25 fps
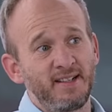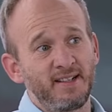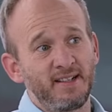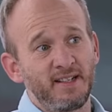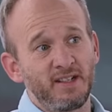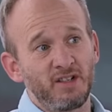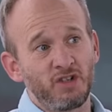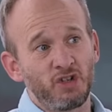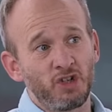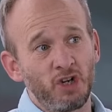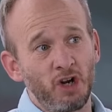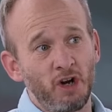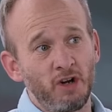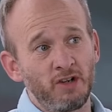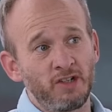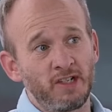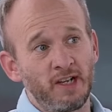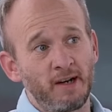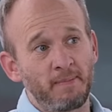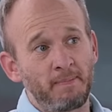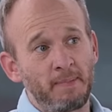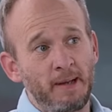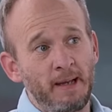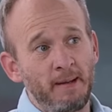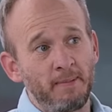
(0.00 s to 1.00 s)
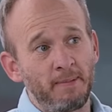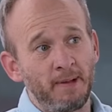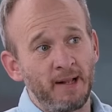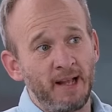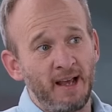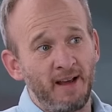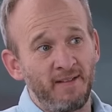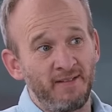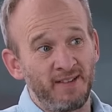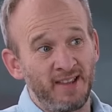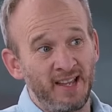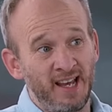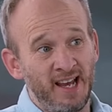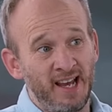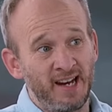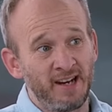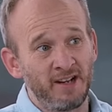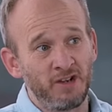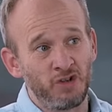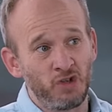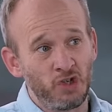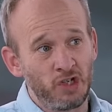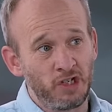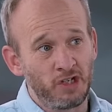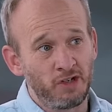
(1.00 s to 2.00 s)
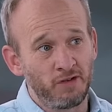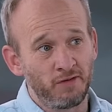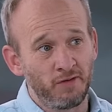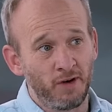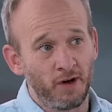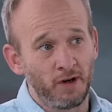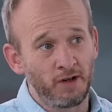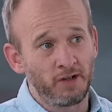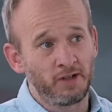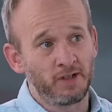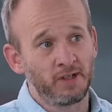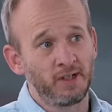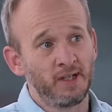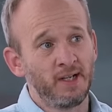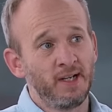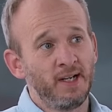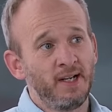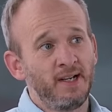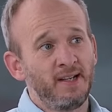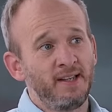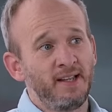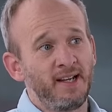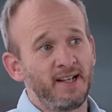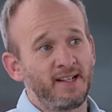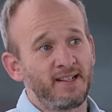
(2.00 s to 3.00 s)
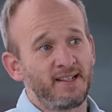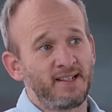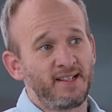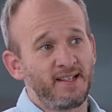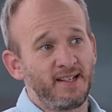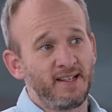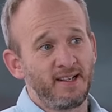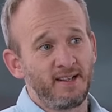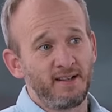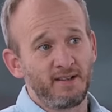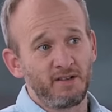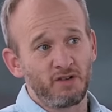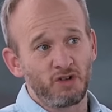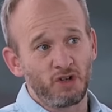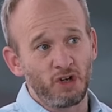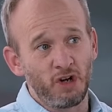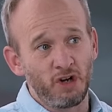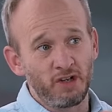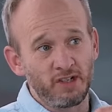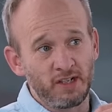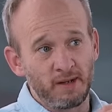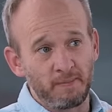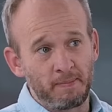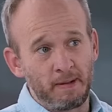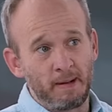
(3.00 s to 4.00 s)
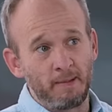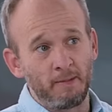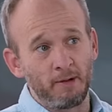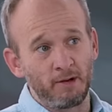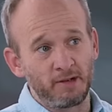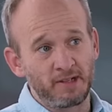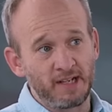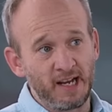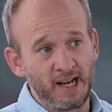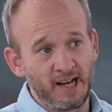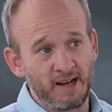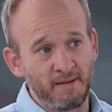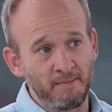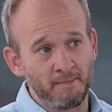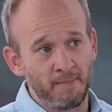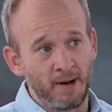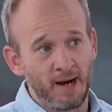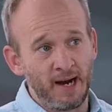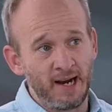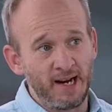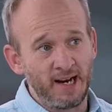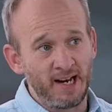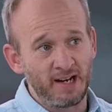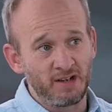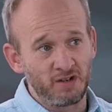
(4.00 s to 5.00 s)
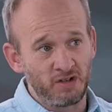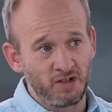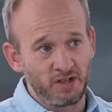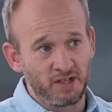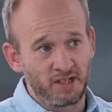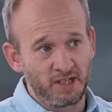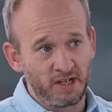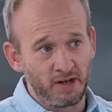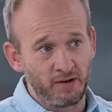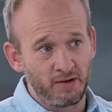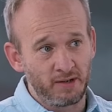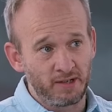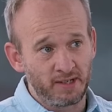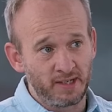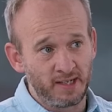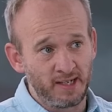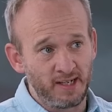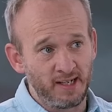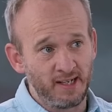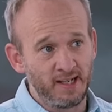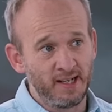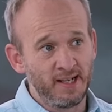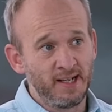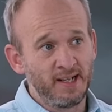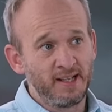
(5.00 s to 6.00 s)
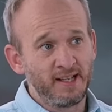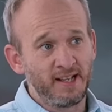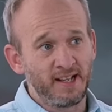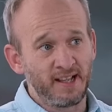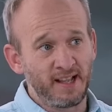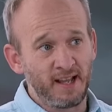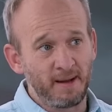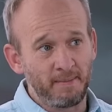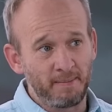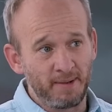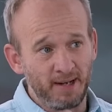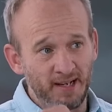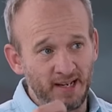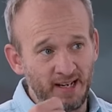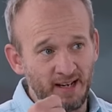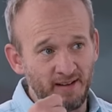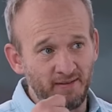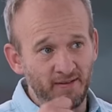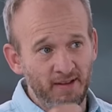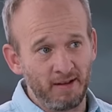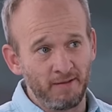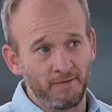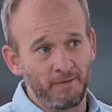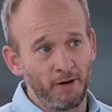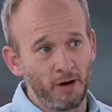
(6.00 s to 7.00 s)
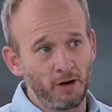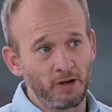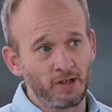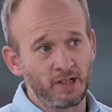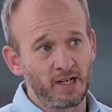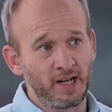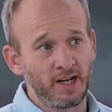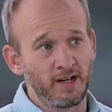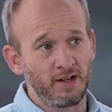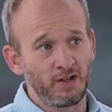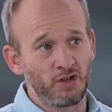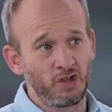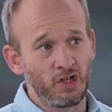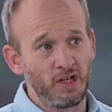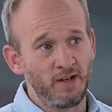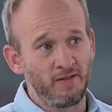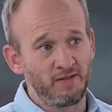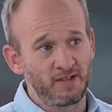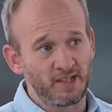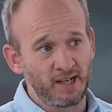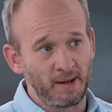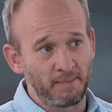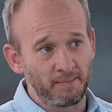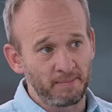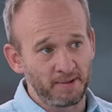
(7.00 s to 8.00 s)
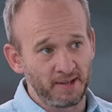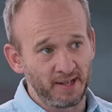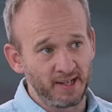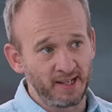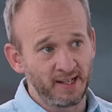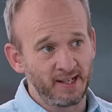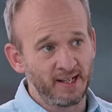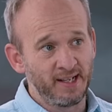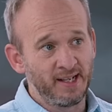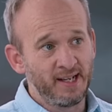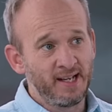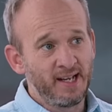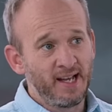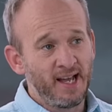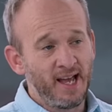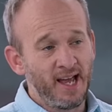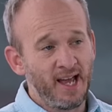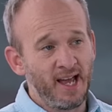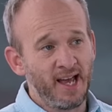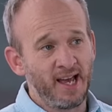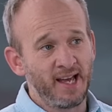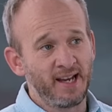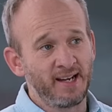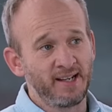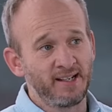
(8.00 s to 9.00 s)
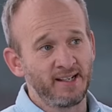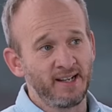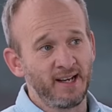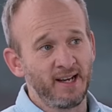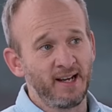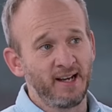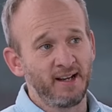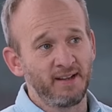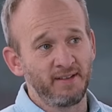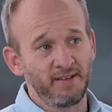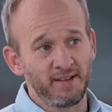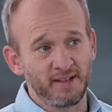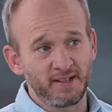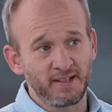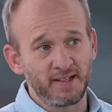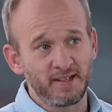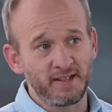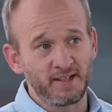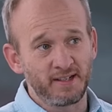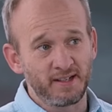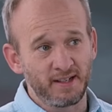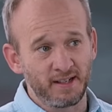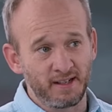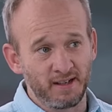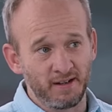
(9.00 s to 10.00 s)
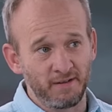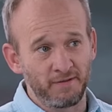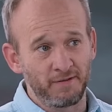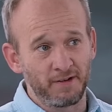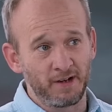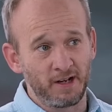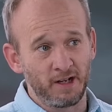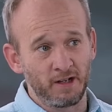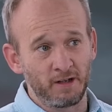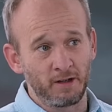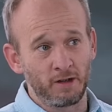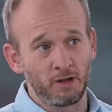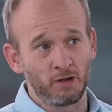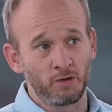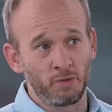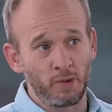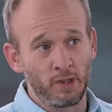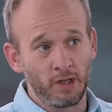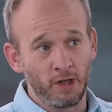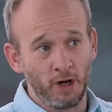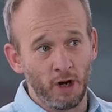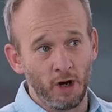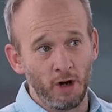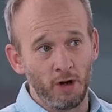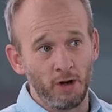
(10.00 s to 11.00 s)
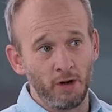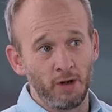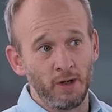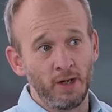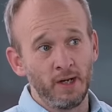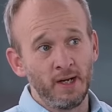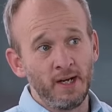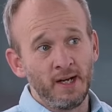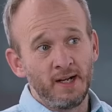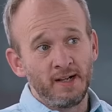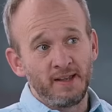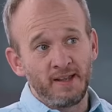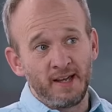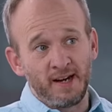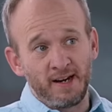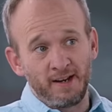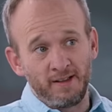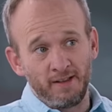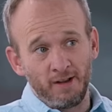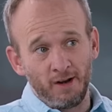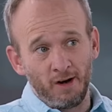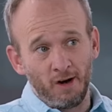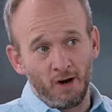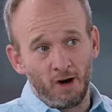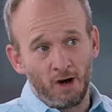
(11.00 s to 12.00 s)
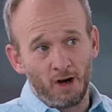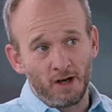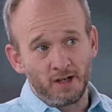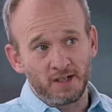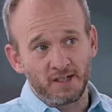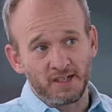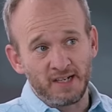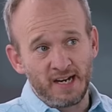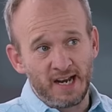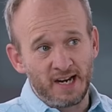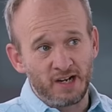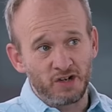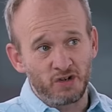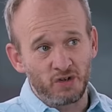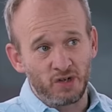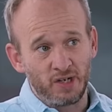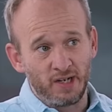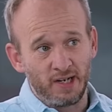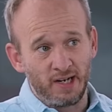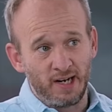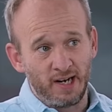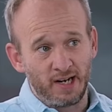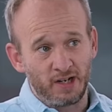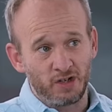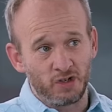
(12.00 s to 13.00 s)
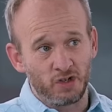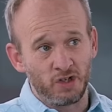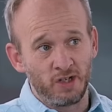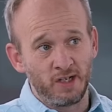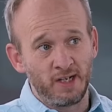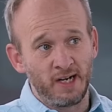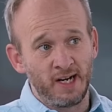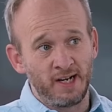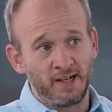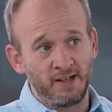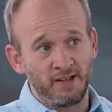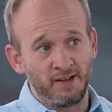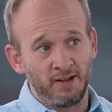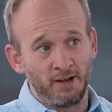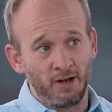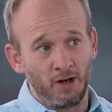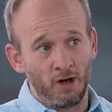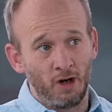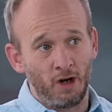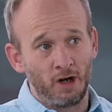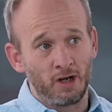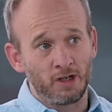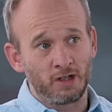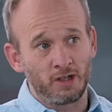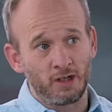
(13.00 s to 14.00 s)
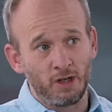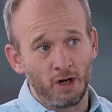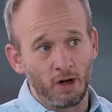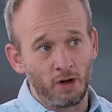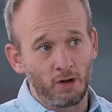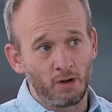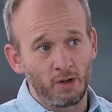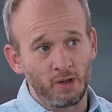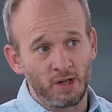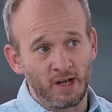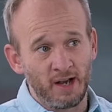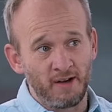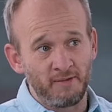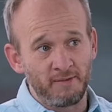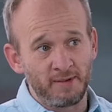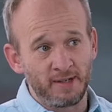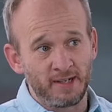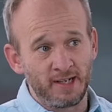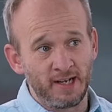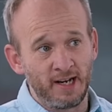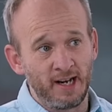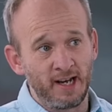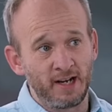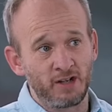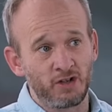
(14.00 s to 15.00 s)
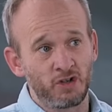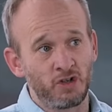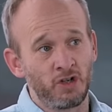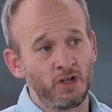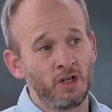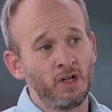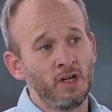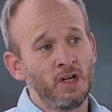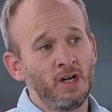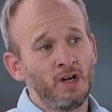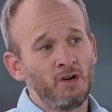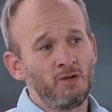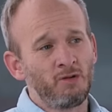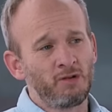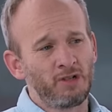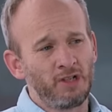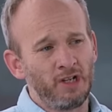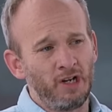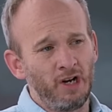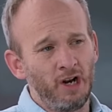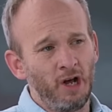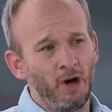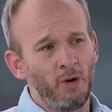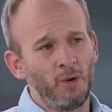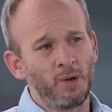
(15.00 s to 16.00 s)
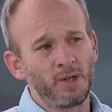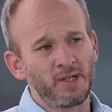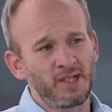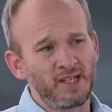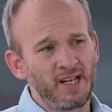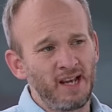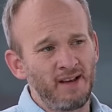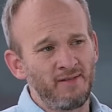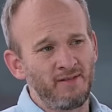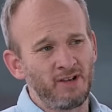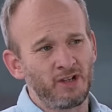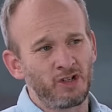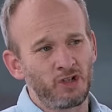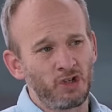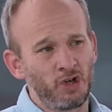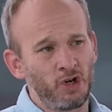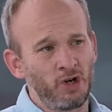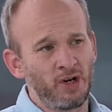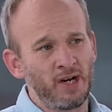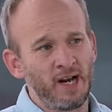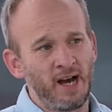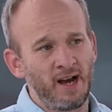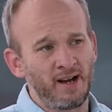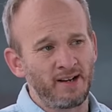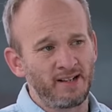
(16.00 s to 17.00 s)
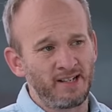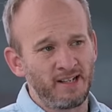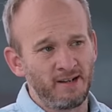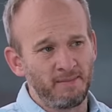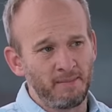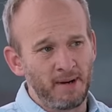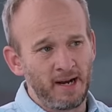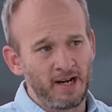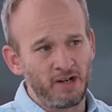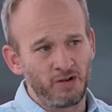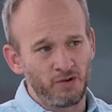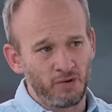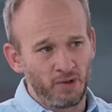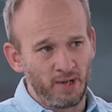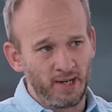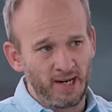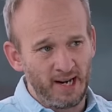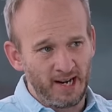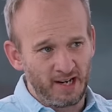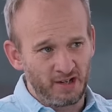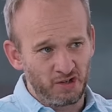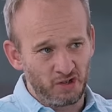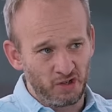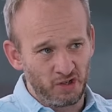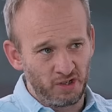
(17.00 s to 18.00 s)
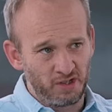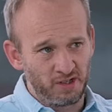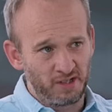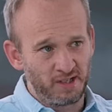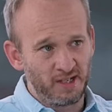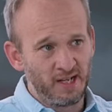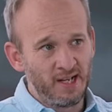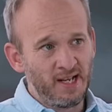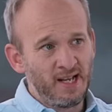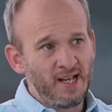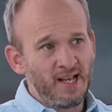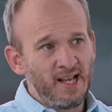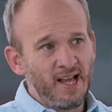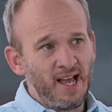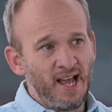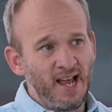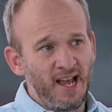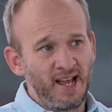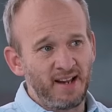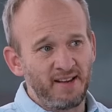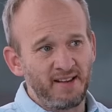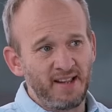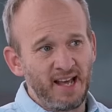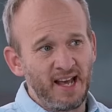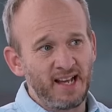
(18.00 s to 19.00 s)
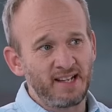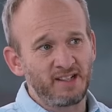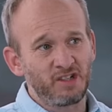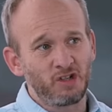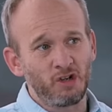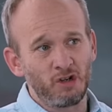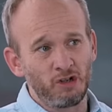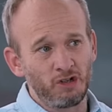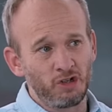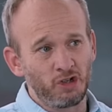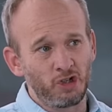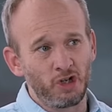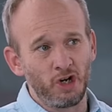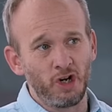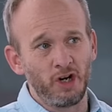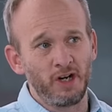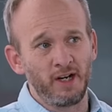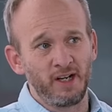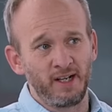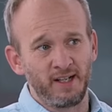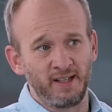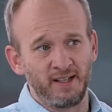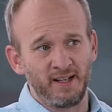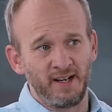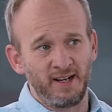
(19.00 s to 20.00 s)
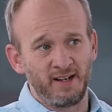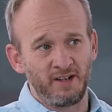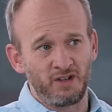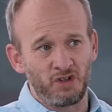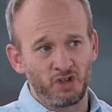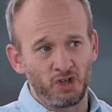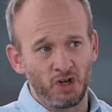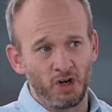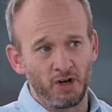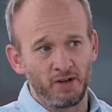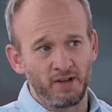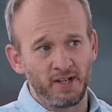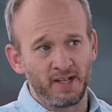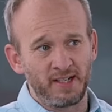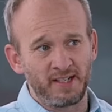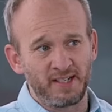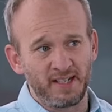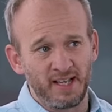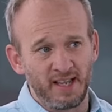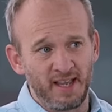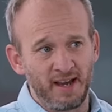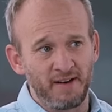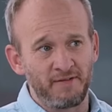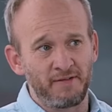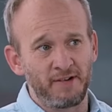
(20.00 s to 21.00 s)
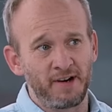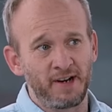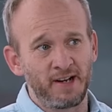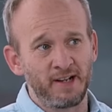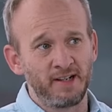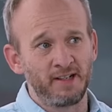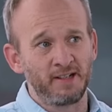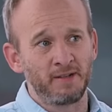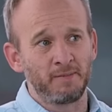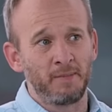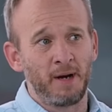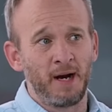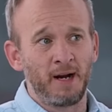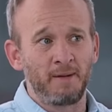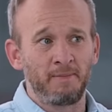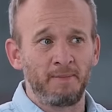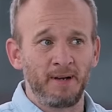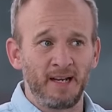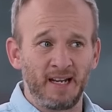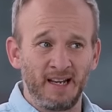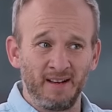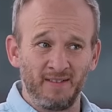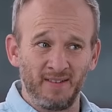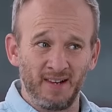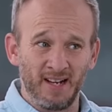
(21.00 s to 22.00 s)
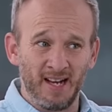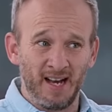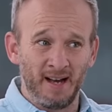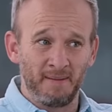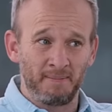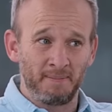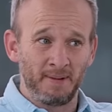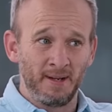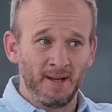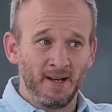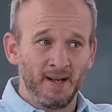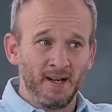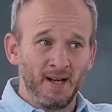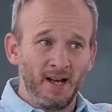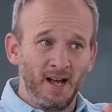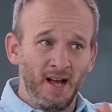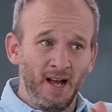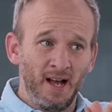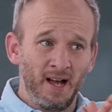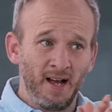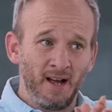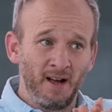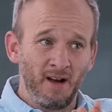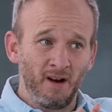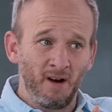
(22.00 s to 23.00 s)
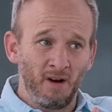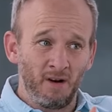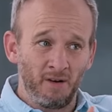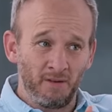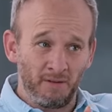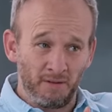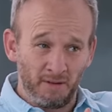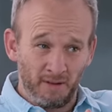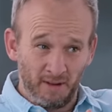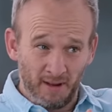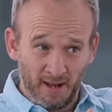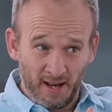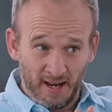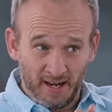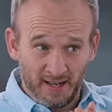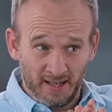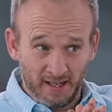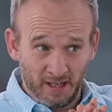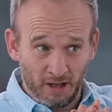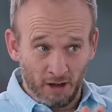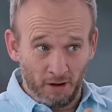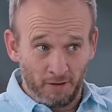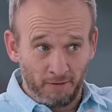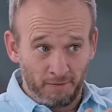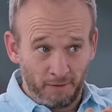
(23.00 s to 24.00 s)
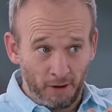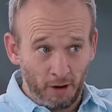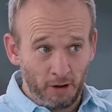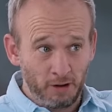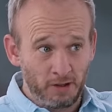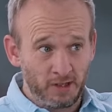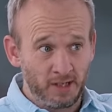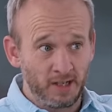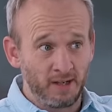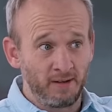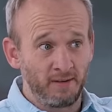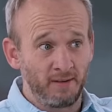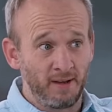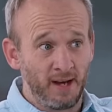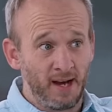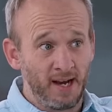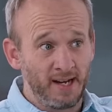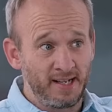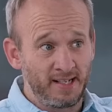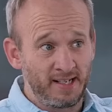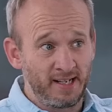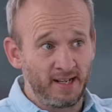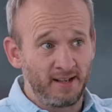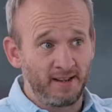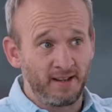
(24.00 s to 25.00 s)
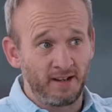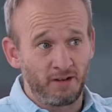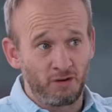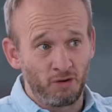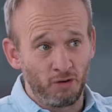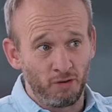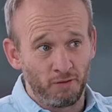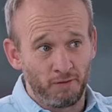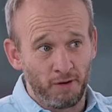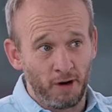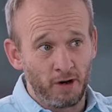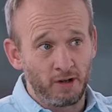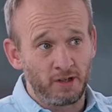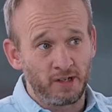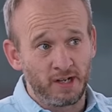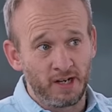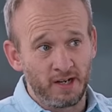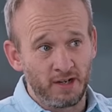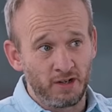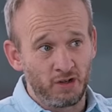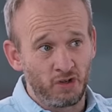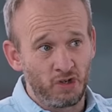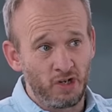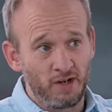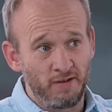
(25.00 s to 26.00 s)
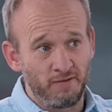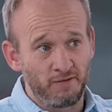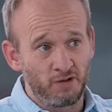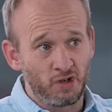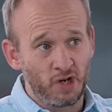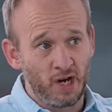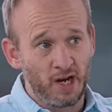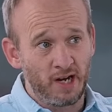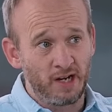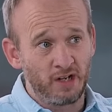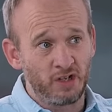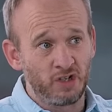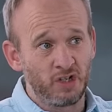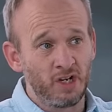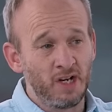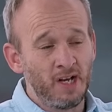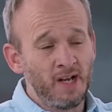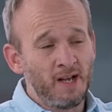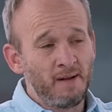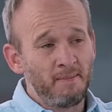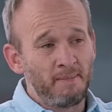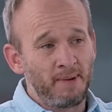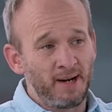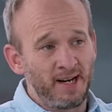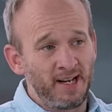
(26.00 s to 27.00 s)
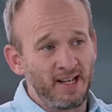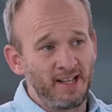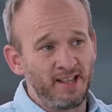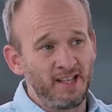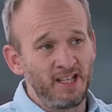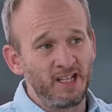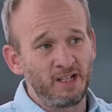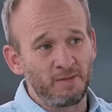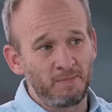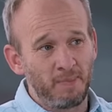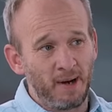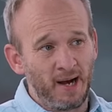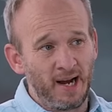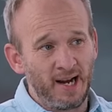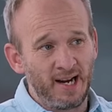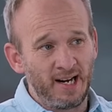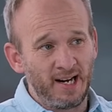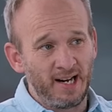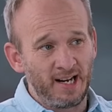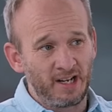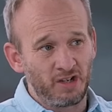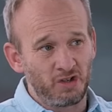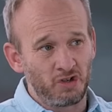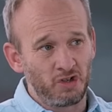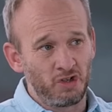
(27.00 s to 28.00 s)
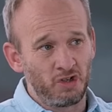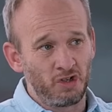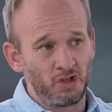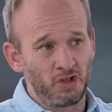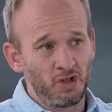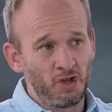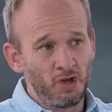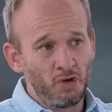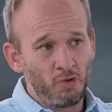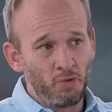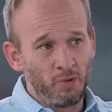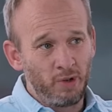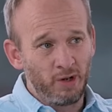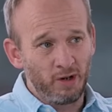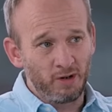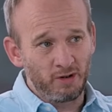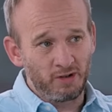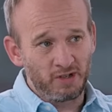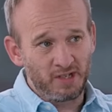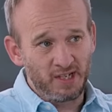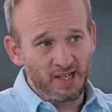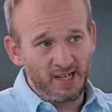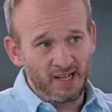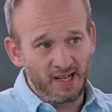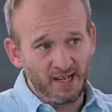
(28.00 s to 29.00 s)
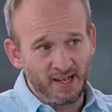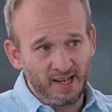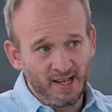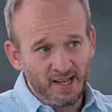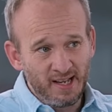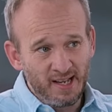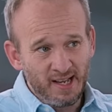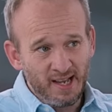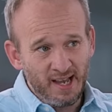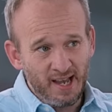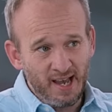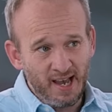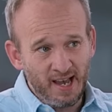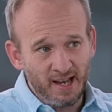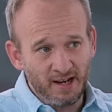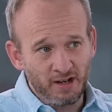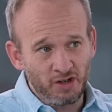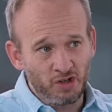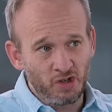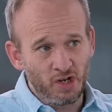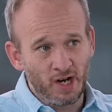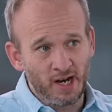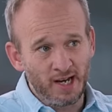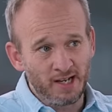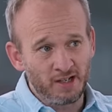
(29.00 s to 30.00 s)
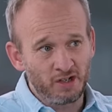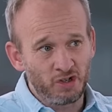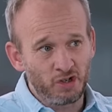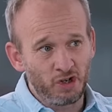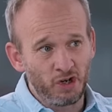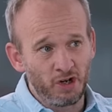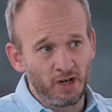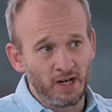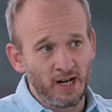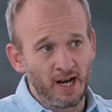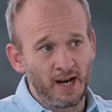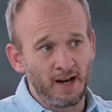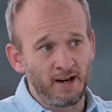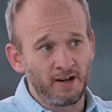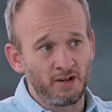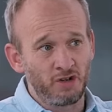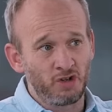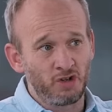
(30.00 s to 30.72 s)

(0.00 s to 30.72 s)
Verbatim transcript: shows that people have the energy to vote, that shows that people are taking by elections seriously, that they believe their vote can achieve something. Yeah. And uh, this is significant because we know that in the last national election and in the last local government election was the lowest ever turnout in major elections. And that's concerning, that it showed that South Africans might be giving up uh, the idea of voting, the idea that your vote can achieve change. But in these by elections, we are seeing energized turnout. It